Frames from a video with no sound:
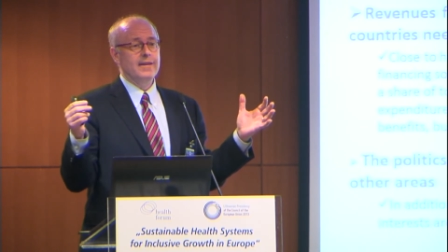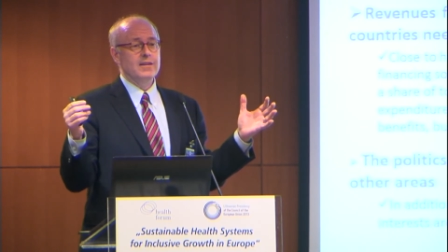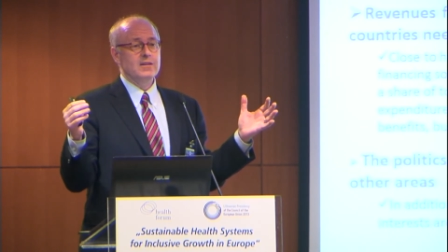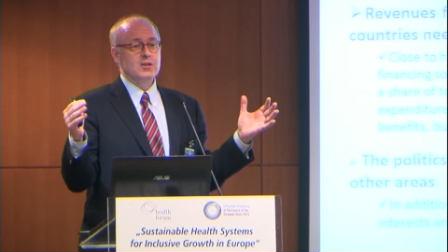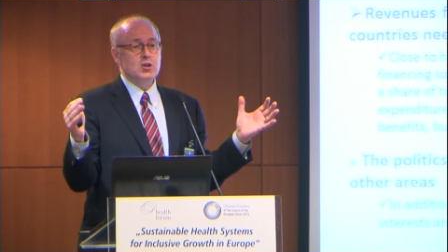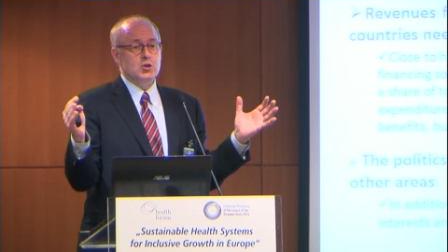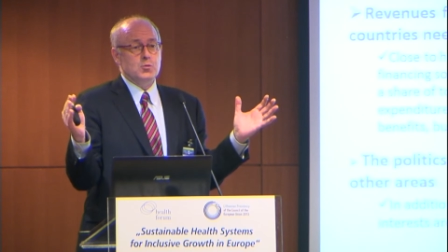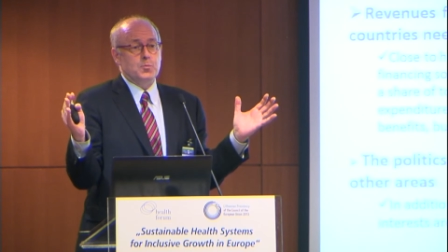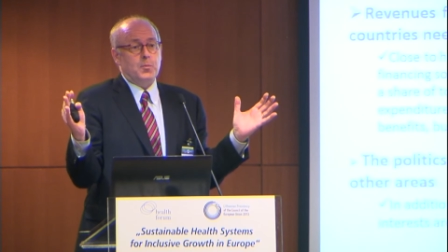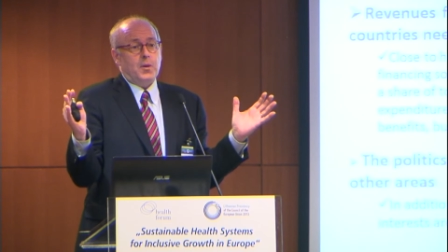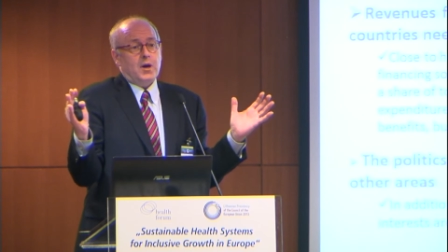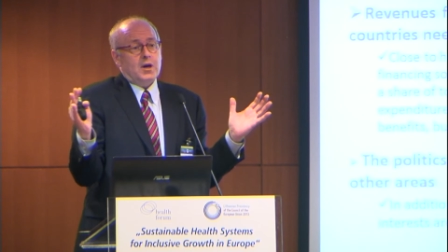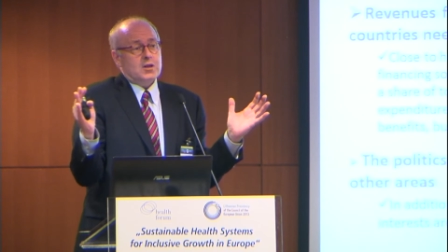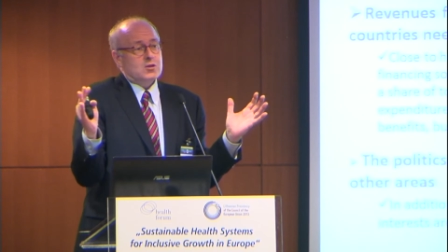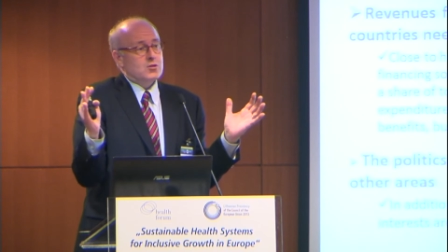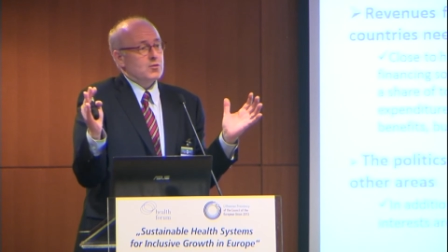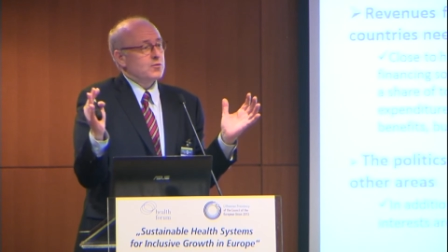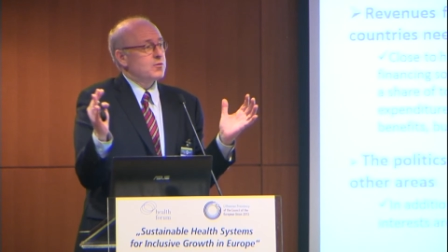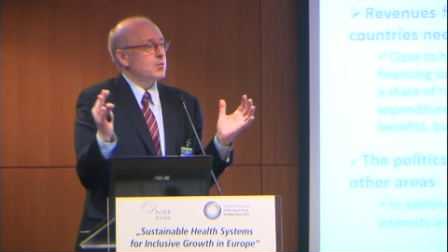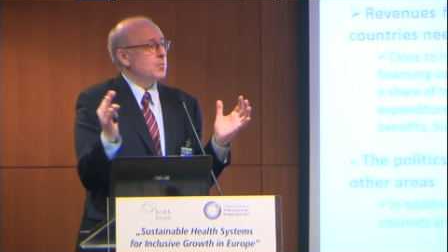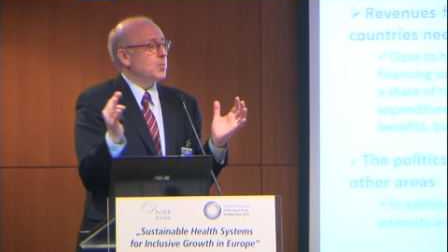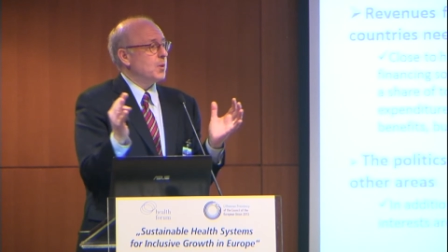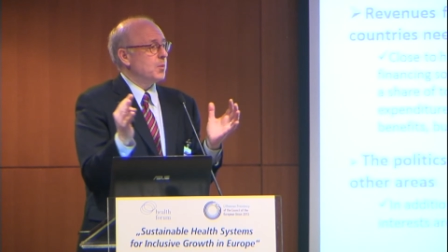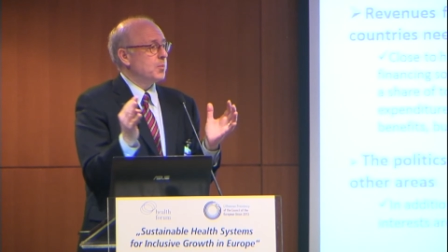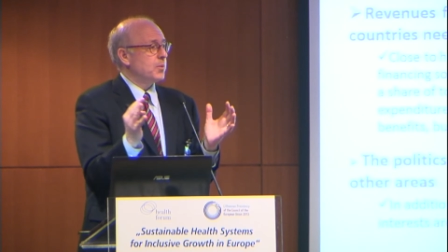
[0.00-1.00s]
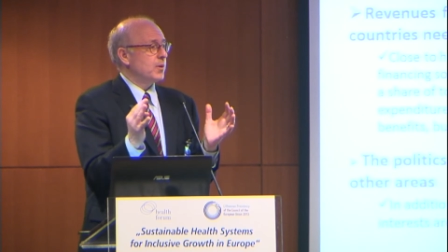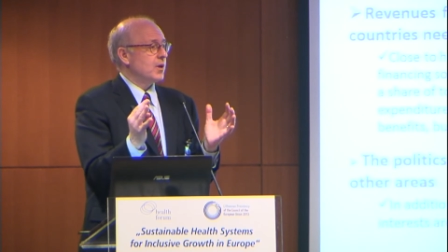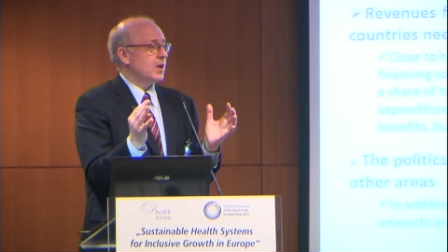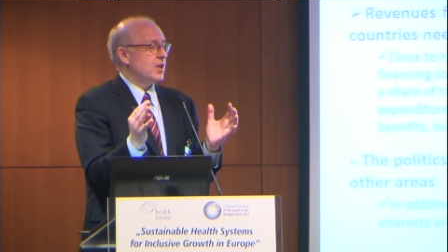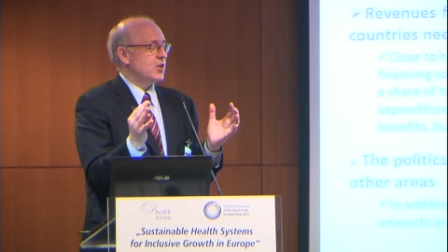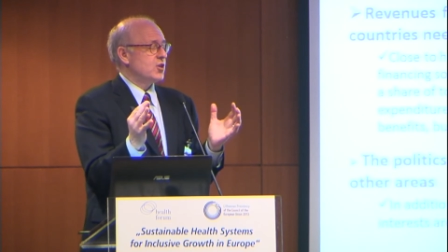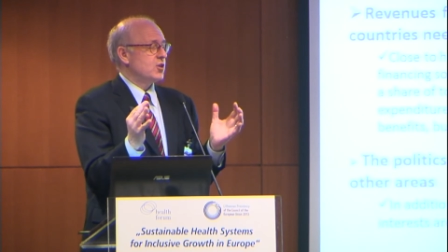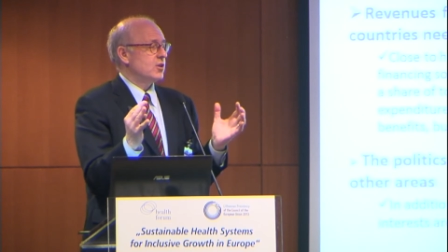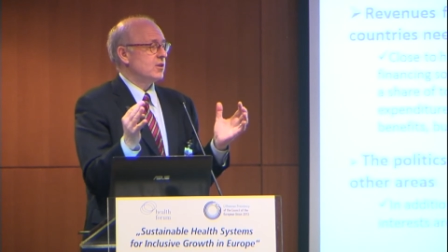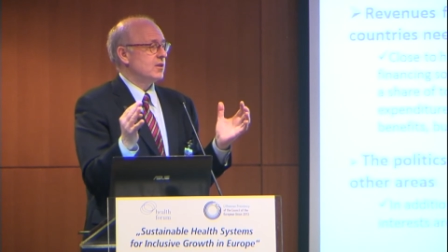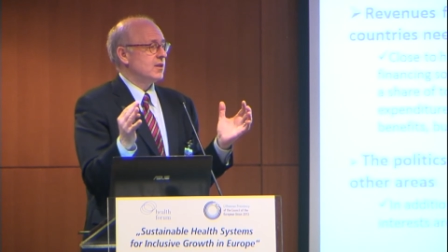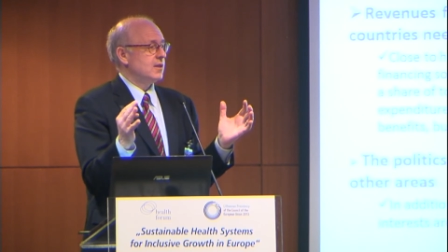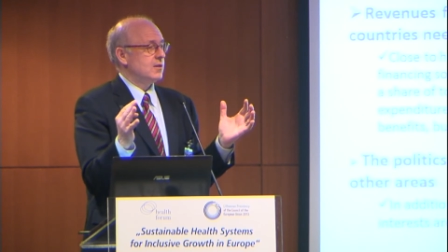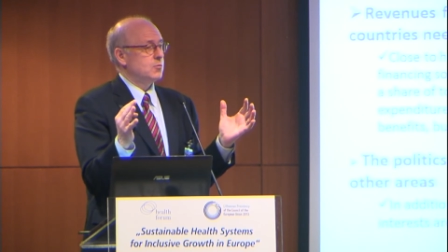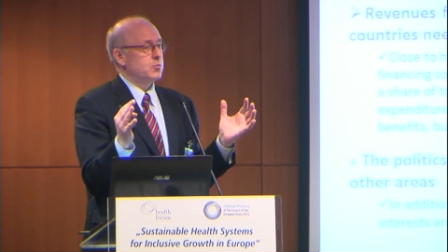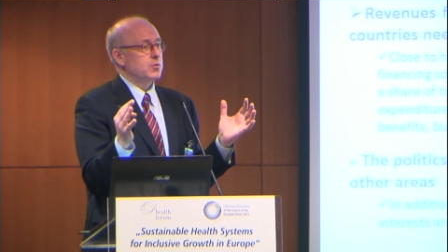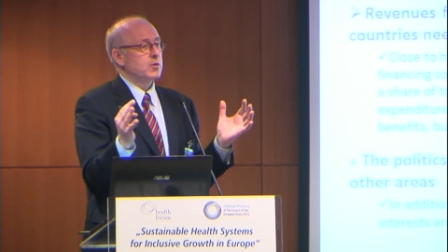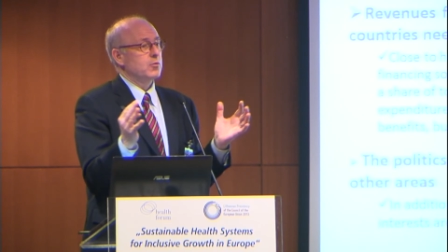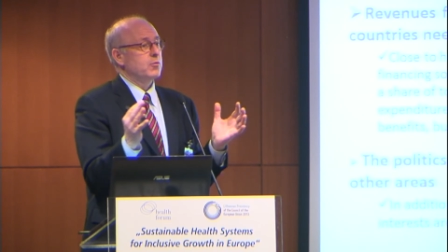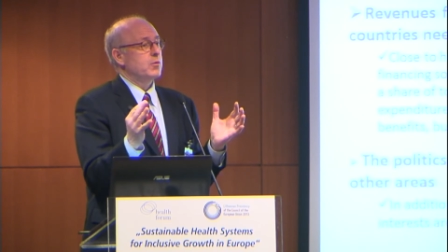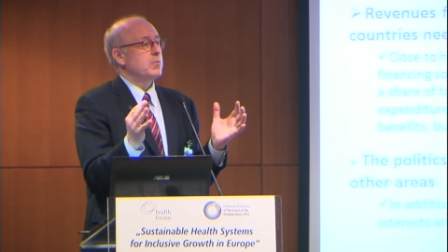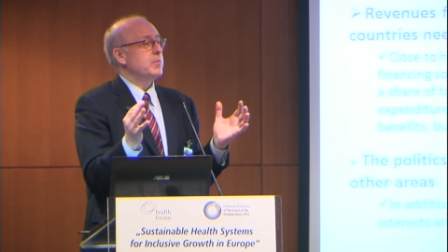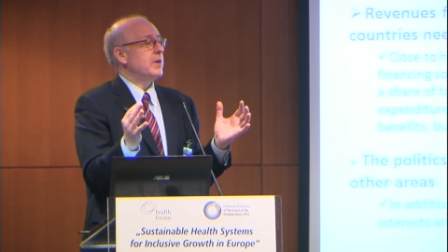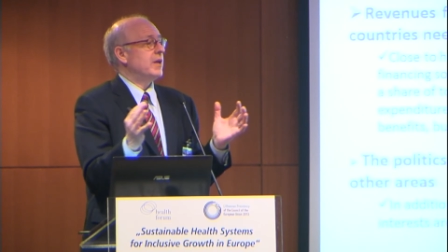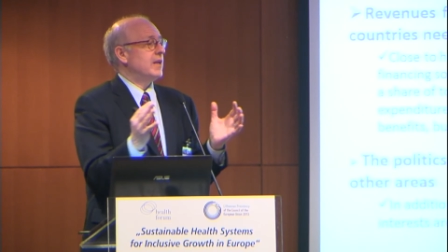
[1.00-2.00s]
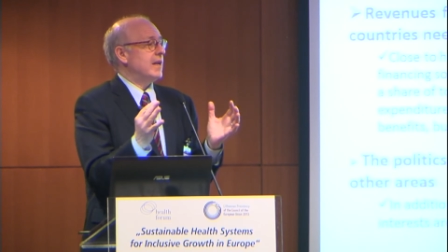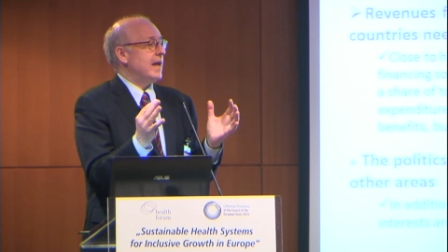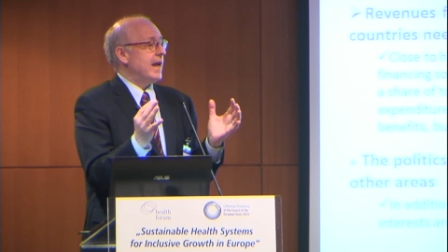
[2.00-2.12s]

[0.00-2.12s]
this part of the population that will remain